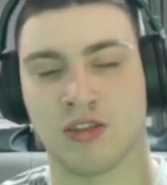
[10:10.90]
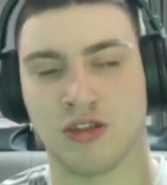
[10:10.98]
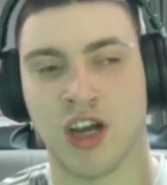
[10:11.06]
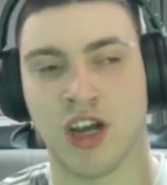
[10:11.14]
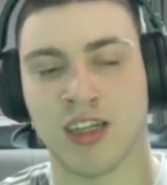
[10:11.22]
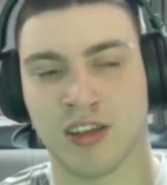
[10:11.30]

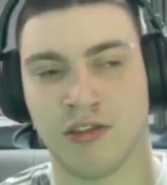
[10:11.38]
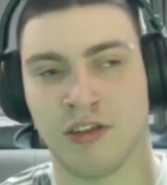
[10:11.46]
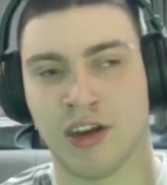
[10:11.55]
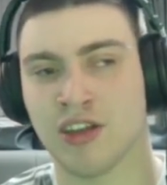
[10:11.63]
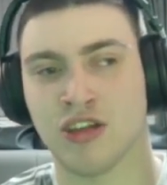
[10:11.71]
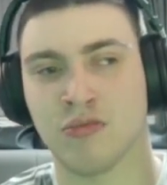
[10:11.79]
trying to
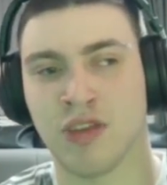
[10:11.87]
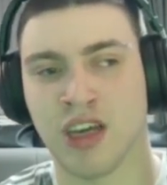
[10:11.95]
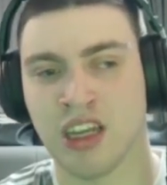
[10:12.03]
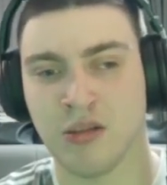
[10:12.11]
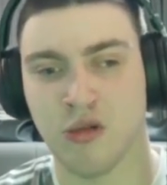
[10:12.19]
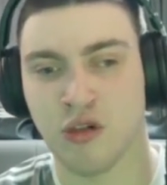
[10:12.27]
defend him
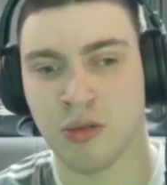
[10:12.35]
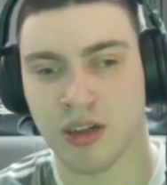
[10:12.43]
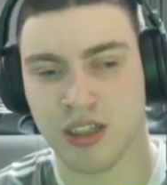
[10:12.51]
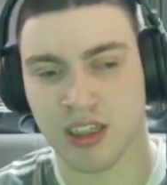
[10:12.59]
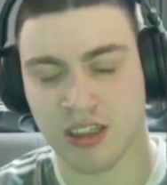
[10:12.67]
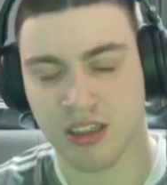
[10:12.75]
anymore
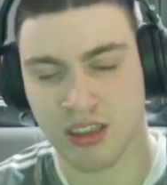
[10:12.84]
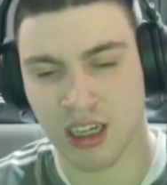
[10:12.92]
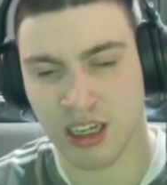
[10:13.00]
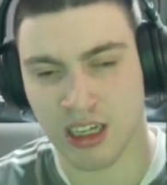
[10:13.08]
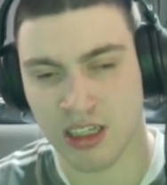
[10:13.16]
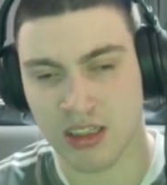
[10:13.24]
because I just
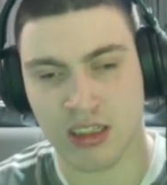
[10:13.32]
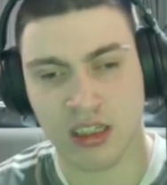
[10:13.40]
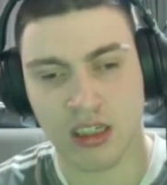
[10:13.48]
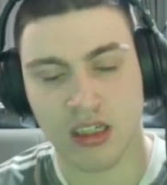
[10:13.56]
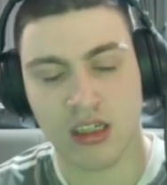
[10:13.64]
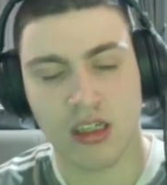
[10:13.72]
think
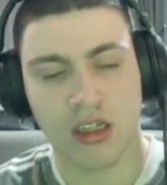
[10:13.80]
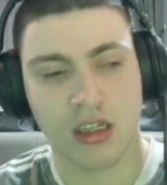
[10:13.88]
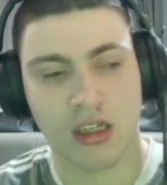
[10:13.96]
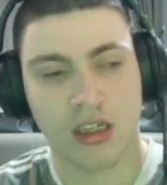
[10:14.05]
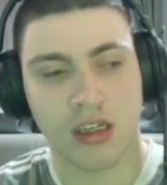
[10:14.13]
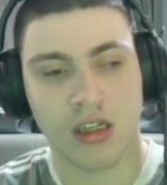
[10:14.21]

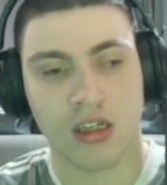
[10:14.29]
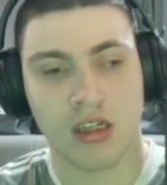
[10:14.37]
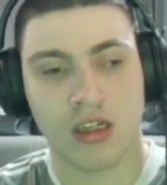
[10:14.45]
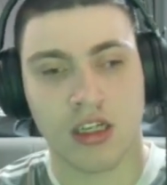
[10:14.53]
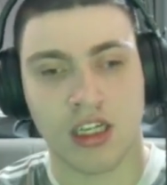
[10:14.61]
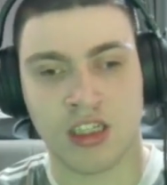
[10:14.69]

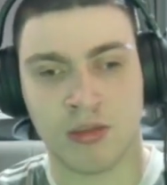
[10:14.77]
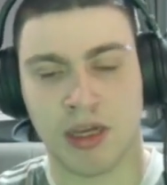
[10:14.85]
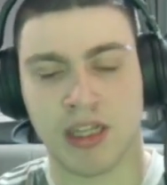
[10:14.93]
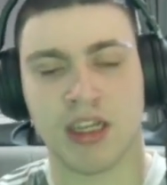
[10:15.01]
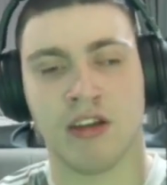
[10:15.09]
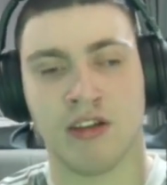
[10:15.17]
he's
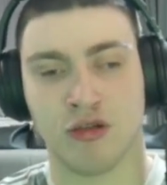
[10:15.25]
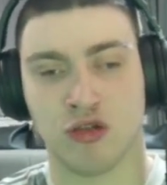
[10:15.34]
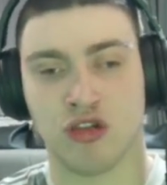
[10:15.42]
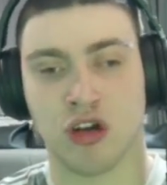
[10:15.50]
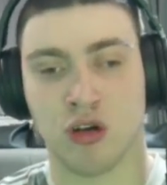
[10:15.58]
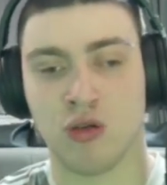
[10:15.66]
making that real
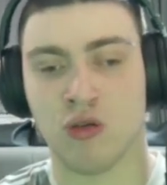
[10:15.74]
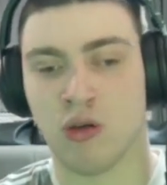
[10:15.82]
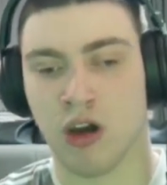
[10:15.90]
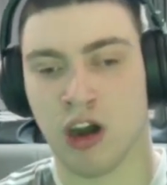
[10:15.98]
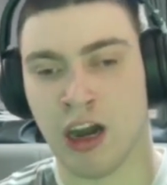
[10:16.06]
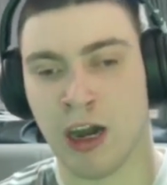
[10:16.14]

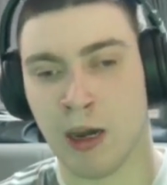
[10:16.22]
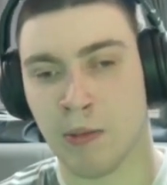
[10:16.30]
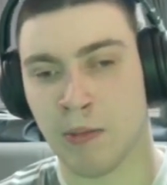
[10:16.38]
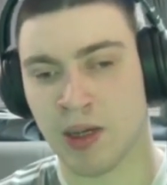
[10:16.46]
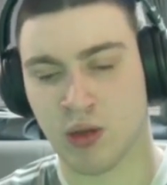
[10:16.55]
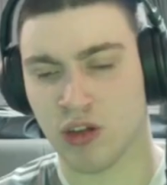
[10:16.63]
struggle. I
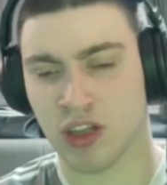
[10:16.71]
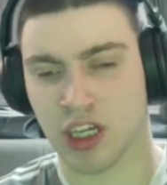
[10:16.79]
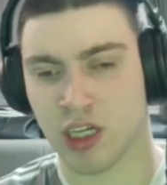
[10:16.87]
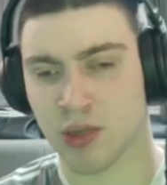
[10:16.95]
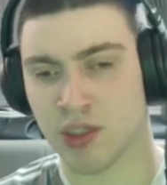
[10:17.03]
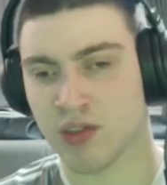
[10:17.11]
don't
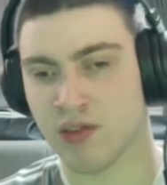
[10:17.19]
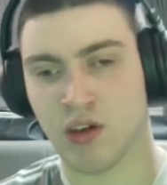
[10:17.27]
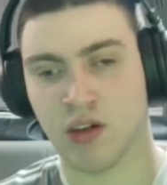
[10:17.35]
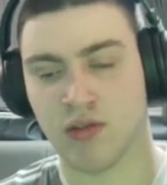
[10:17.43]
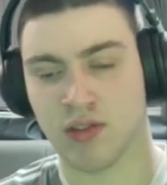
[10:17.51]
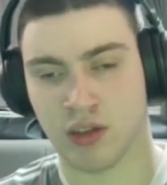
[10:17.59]
think he was
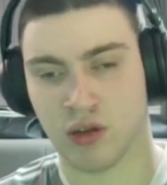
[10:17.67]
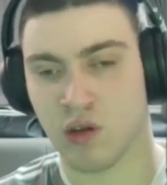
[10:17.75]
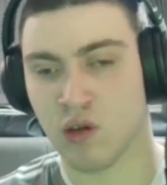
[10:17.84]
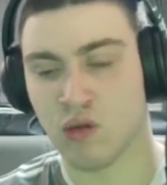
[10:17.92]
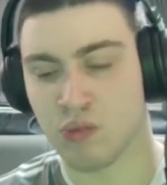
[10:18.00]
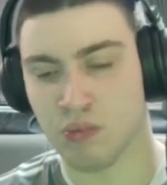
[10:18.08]
involved at
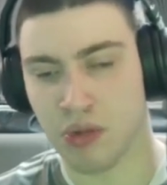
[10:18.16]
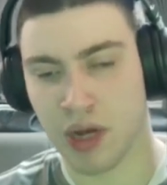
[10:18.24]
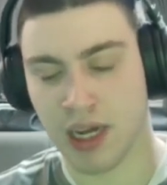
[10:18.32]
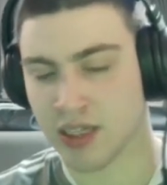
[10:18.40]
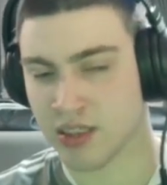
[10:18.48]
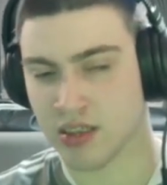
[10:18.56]
all
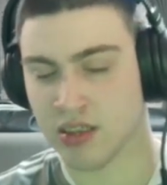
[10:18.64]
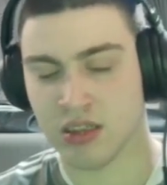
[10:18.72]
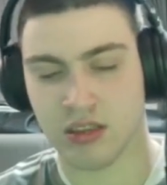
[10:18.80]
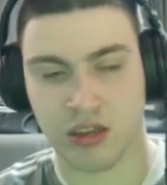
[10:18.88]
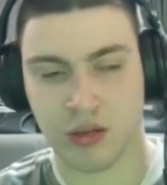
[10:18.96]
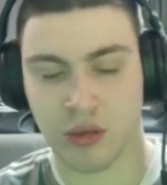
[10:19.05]

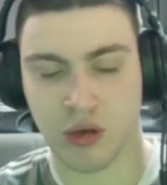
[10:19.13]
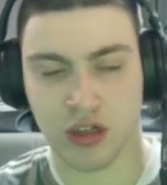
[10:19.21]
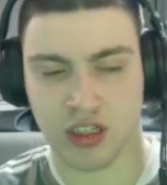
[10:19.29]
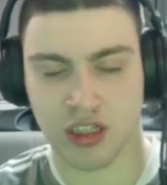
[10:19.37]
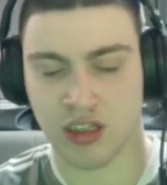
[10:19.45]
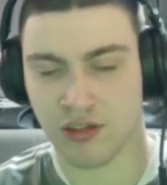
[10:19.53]
personally. To be
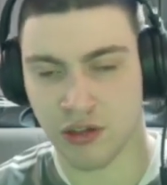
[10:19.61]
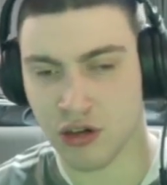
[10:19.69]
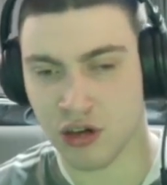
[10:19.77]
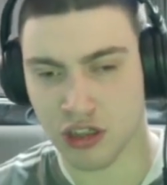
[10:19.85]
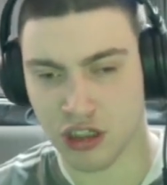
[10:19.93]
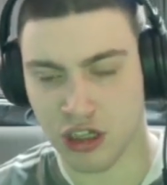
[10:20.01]
honest, he had a few
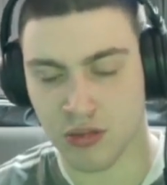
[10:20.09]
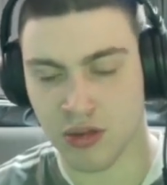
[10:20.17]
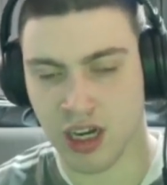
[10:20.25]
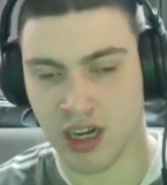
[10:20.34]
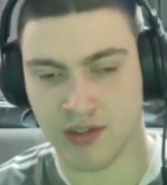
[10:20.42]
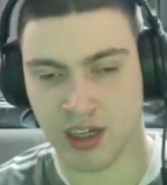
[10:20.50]
runs up the
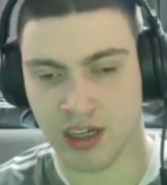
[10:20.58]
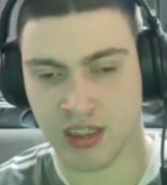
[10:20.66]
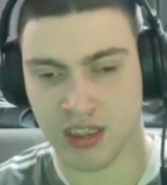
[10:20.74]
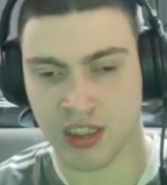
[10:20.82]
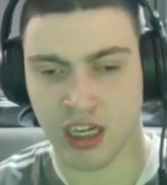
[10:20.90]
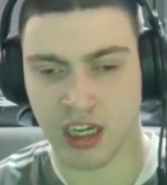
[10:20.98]
left-hand
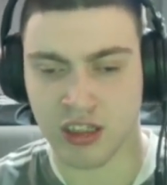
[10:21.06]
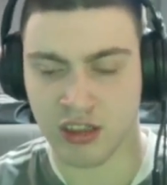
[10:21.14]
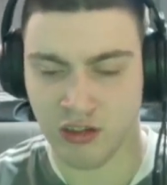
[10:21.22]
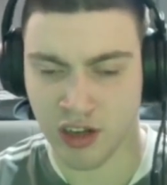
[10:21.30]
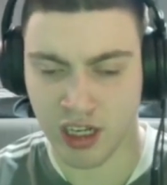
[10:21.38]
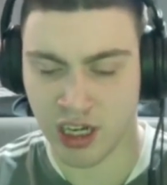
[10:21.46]
side
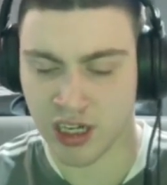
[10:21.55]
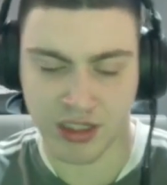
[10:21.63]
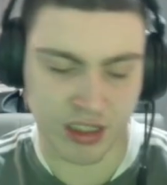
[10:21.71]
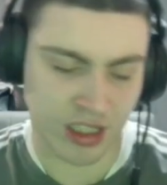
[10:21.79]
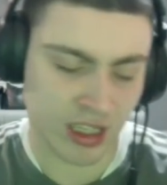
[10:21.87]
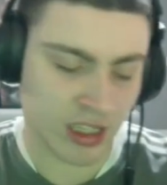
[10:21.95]
or
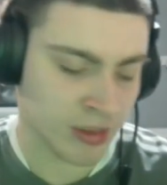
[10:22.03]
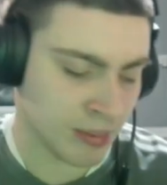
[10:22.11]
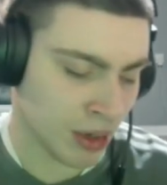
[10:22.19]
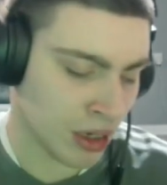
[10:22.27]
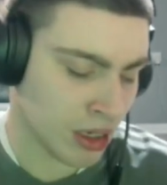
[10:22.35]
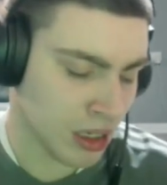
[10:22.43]
right-hand side,
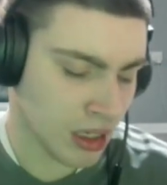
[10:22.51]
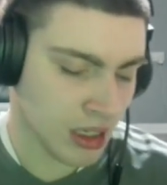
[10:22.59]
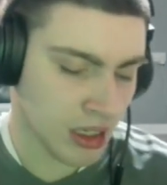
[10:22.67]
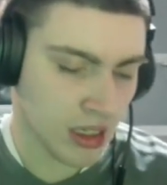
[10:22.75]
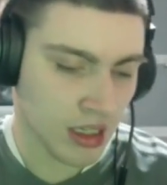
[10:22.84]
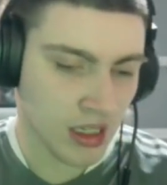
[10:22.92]
but
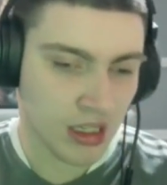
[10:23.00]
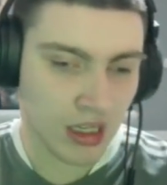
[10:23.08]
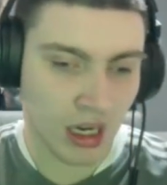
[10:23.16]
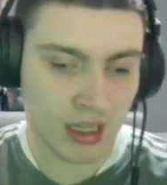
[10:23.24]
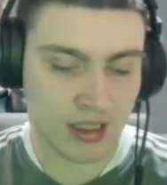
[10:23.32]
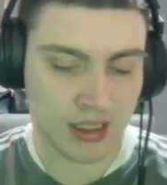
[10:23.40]

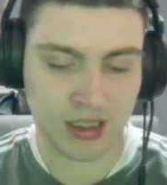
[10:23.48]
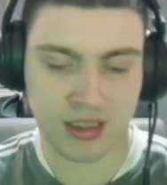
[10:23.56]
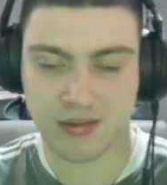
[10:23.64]
I just...